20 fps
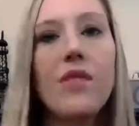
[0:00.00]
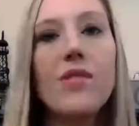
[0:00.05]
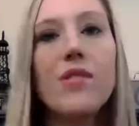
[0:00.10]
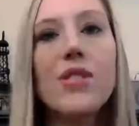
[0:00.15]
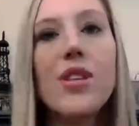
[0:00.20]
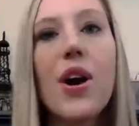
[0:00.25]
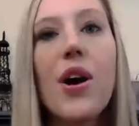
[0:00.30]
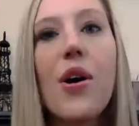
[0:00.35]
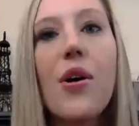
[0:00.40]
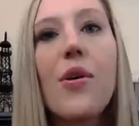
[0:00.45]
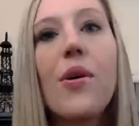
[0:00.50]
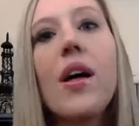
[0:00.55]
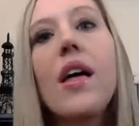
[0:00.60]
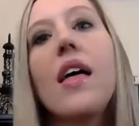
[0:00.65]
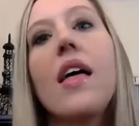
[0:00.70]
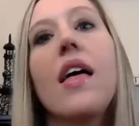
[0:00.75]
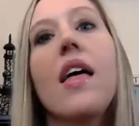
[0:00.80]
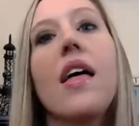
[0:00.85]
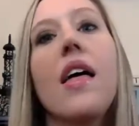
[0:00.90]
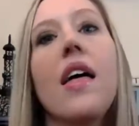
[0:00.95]
So
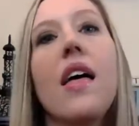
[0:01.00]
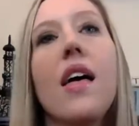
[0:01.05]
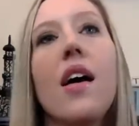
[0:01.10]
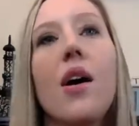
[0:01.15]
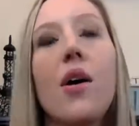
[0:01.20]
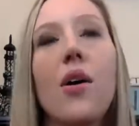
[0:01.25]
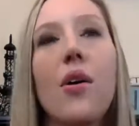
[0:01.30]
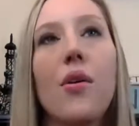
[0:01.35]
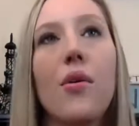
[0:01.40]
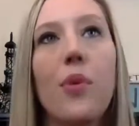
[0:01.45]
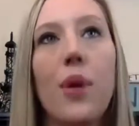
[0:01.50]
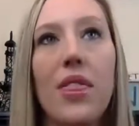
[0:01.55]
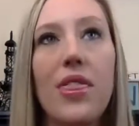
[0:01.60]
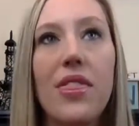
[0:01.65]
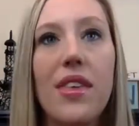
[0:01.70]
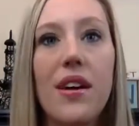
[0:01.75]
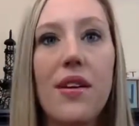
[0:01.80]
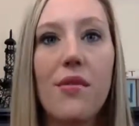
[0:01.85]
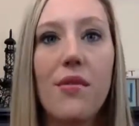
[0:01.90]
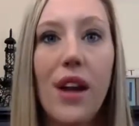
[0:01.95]
with
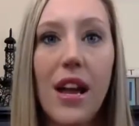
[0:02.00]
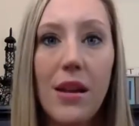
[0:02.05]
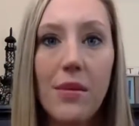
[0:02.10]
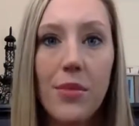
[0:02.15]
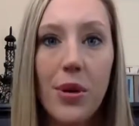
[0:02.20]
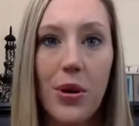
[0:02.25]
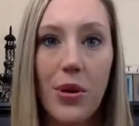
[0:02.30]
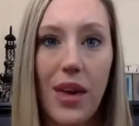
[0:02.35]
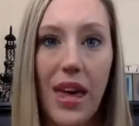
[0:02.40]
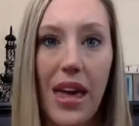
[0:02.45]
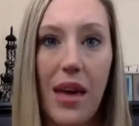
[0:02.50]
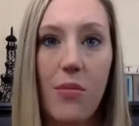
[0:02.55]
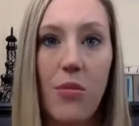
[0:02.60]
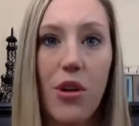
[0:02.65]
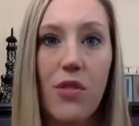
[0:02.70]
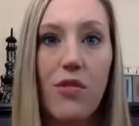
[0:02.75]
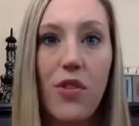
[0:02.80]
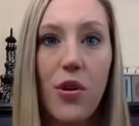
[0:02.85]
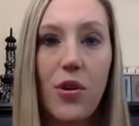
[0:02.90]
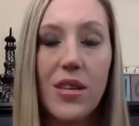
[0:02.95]
the rainbow game,
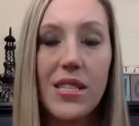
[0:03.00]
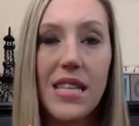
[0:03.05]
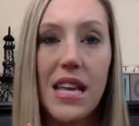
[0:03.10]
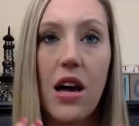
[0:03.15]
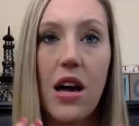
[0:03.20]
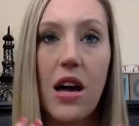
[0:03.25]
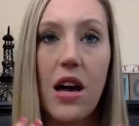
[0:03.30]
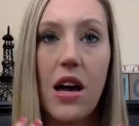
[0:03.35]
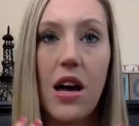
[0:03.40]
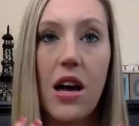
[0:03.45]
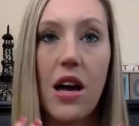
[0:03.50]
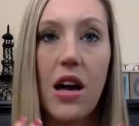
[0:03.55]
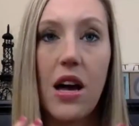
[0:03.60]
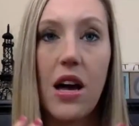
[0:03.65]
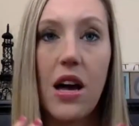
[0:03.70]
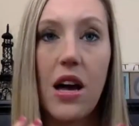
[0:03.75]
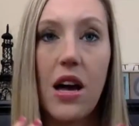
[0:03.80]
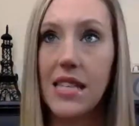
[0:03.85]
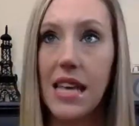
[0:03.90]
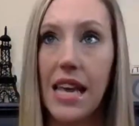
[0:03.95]
we're focusing on what we
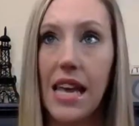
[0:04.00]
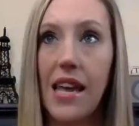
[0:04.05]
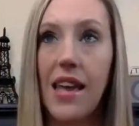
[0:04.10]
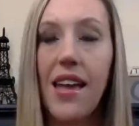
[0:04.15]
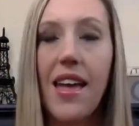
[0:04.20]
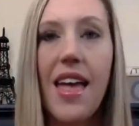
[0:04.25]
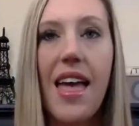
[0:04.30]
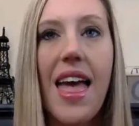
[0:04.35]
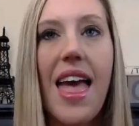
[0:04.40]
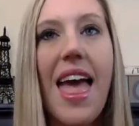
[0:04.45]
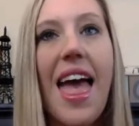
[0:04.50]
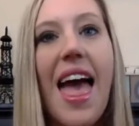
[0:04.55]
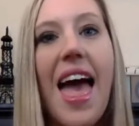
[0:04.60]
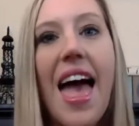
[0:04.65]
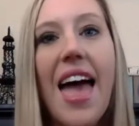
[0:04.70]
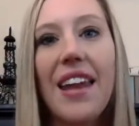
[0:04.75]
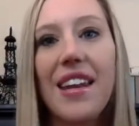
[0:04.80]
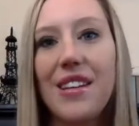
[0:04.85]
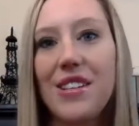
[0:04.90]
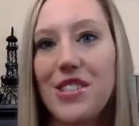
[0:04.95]
can see,
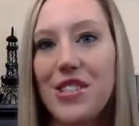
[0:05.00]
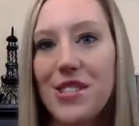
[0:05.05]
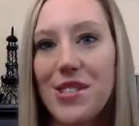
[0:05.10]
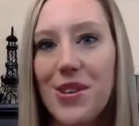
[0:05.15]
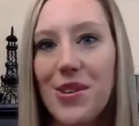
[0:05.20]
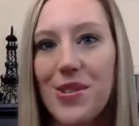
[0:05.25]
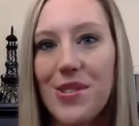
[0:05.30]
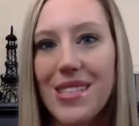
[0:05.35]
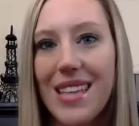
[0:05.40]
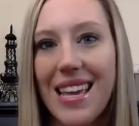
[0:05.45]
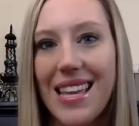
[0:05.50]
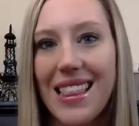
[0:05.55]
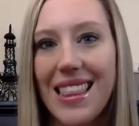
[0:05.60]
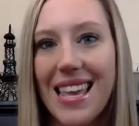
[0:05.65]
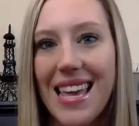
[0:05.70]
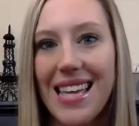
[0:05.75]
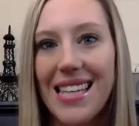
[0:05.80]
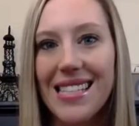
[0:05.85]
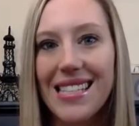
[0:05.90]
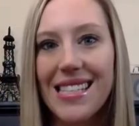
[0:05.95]
and it just goes like
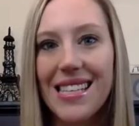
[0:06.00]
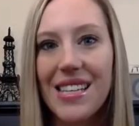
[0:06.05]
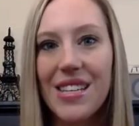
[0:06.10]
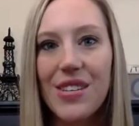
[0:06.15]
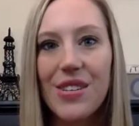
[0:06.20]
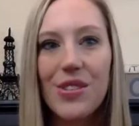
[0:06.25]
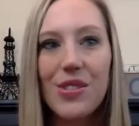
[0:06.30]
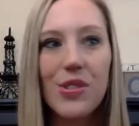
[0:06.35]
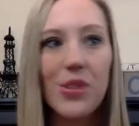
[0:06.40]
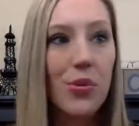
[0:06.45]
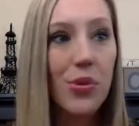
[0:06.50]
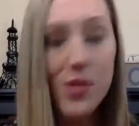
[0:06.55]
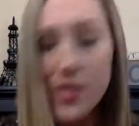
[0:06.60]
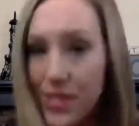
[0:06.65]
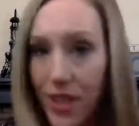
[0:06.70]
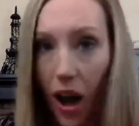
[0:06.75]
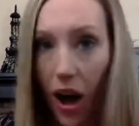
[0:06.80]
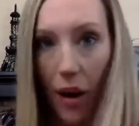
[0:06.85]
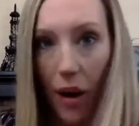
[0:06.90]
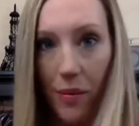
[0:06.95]
this. So
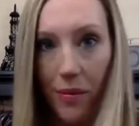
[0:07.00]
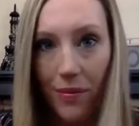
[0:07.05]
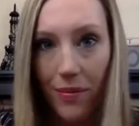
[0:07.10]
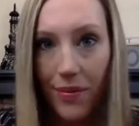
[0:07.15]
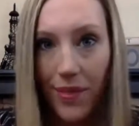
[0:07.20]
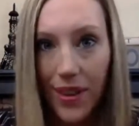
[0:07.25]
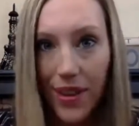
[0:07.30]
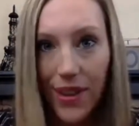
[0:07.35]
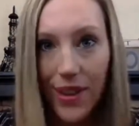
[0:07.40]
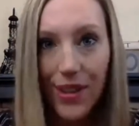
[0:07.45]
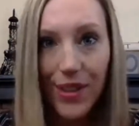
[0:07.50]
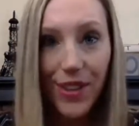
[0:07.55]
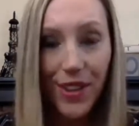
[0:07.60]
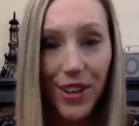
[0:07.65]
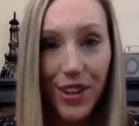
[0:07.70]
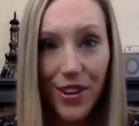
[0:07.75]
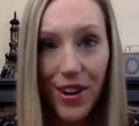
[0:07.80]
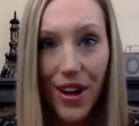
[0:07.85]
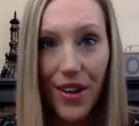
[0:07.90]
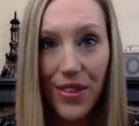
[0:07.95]
stop,
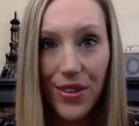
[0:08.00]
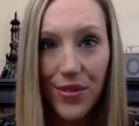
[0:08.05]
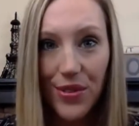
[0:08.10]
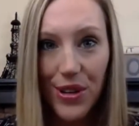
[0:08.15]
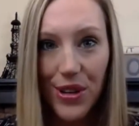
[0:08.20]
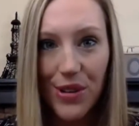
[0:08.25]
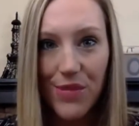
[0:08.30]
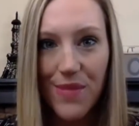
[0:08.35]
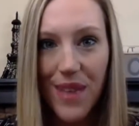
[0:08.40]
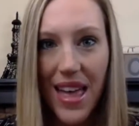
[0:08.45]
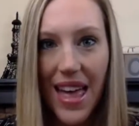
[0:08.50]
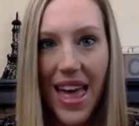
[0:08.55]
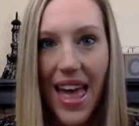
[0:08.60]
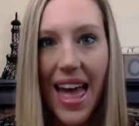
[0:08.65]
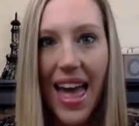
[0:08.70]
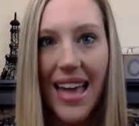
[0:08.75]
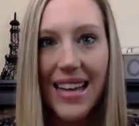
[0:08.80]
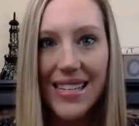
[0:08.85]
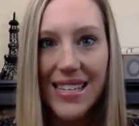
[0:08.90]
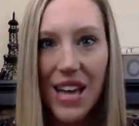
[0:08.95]
look around the room,
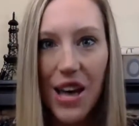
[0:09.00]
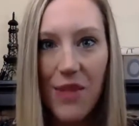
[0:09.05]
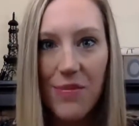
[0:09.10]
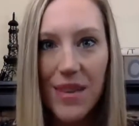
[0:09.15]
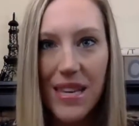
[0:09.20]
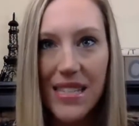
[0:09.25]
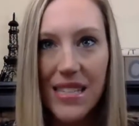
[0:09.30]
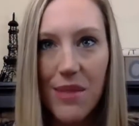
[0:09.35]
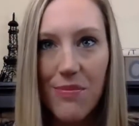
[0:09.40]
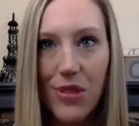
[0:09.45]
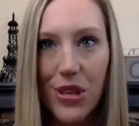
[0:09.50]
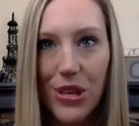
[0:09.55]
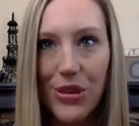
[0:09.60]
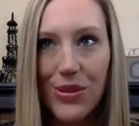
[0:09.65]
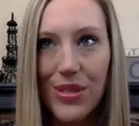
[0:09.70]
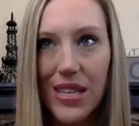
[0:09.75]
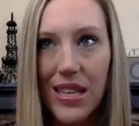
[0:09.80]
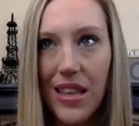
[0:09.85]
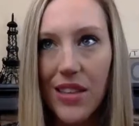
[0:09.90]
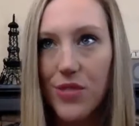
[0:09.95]
and tell me something
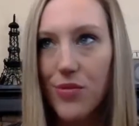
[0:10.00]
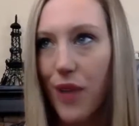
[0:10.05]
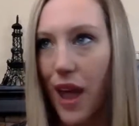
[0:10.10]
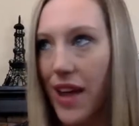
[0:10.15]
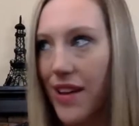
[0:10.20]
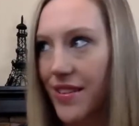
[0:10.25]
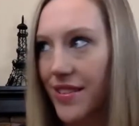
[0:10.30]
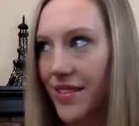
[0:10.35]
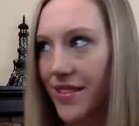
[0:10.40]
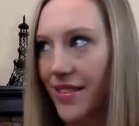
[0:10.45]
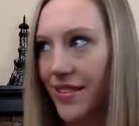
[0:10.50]
you see that's red,